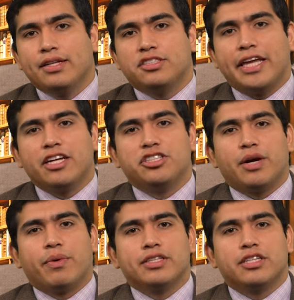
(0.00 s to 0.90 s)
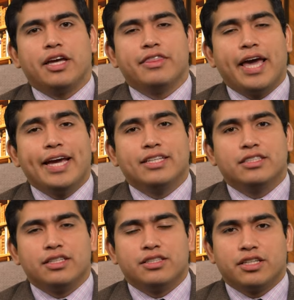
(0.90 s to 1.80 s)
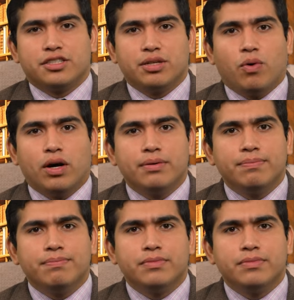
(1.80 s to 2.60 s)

Dated January 10th, 1861.